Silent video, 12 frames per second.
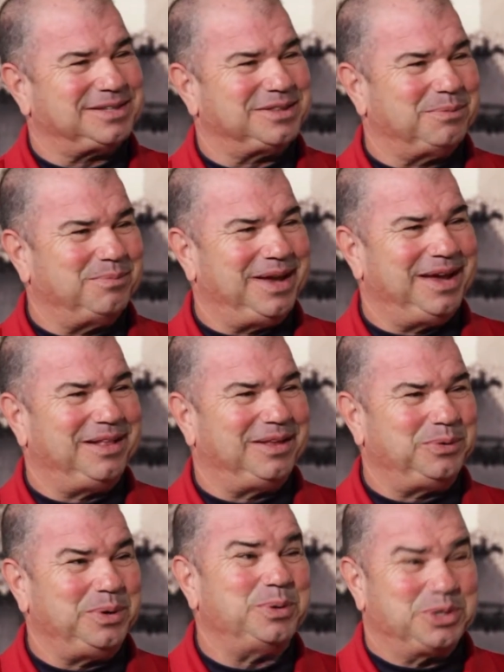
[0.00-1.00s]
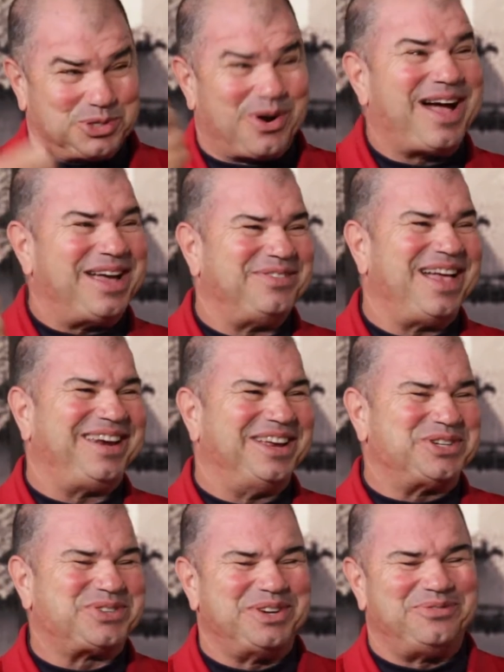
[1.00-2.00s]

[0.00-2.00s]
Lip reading: in the mail, and we would drive that entry